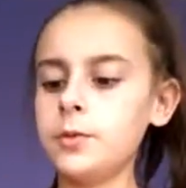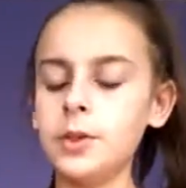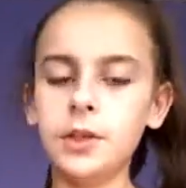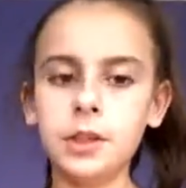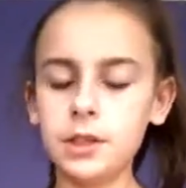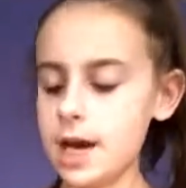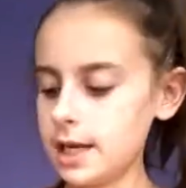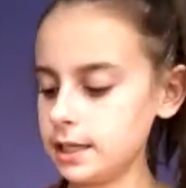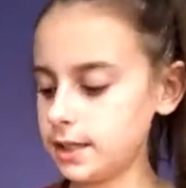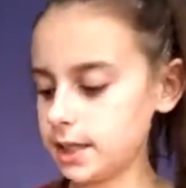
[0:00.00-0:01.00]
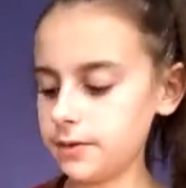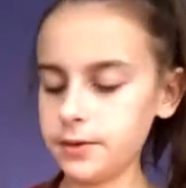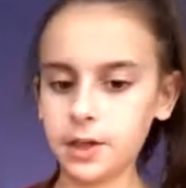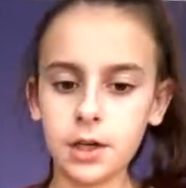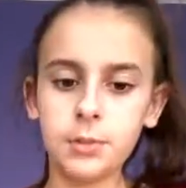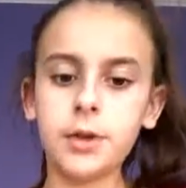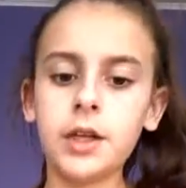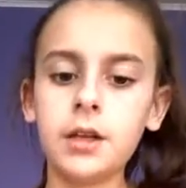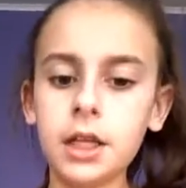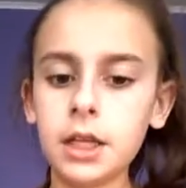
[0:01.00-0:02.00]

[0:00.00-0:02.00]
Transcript: Well, not inside the cup, but